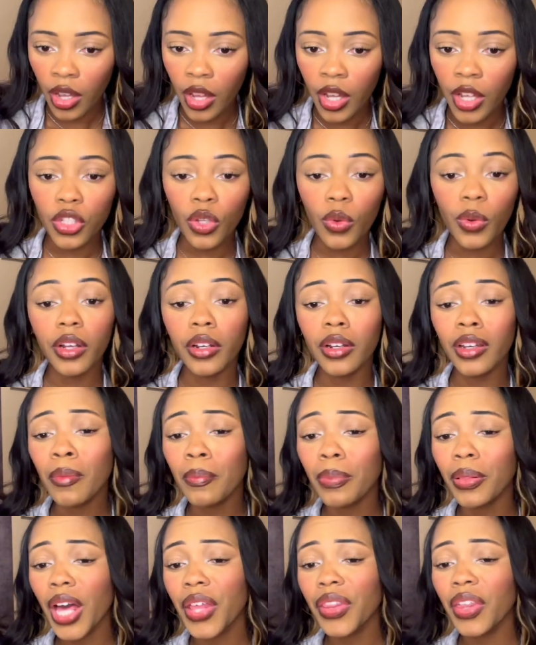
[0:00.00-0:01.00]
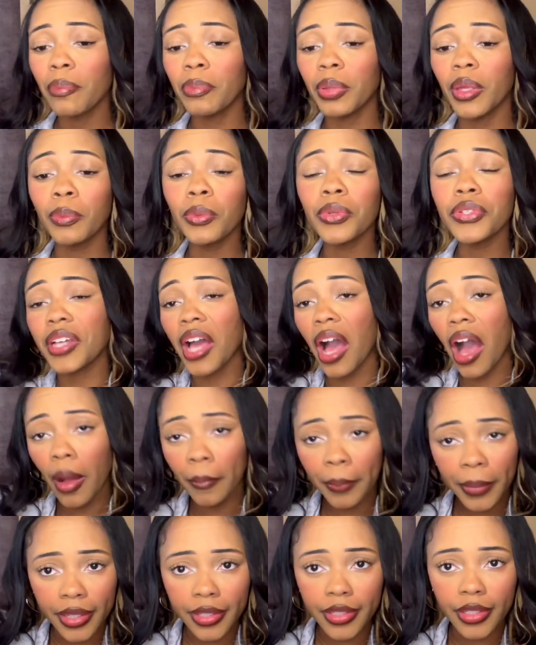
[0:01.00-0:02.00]
So it could imply that people's
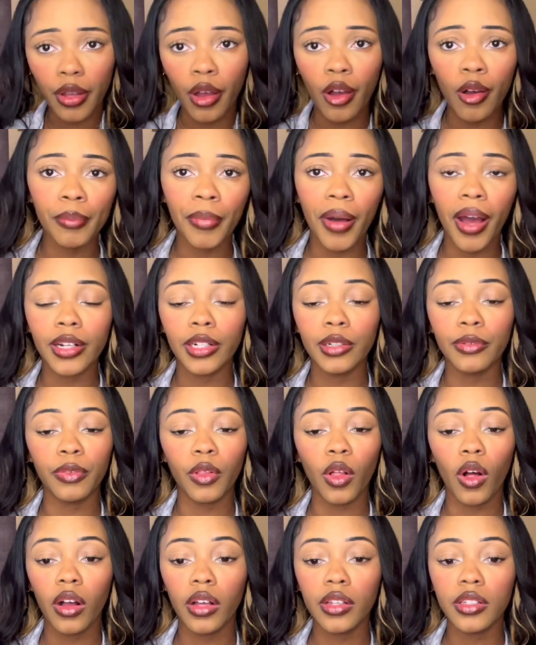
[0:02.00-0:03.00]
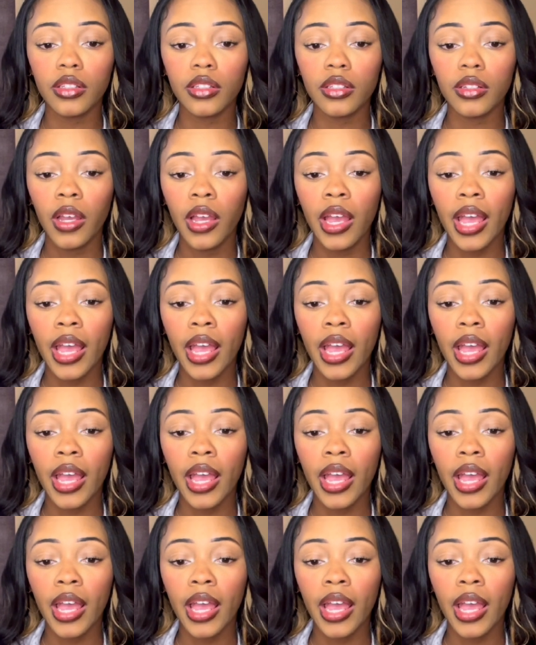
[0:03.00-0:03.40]
comments on body flaws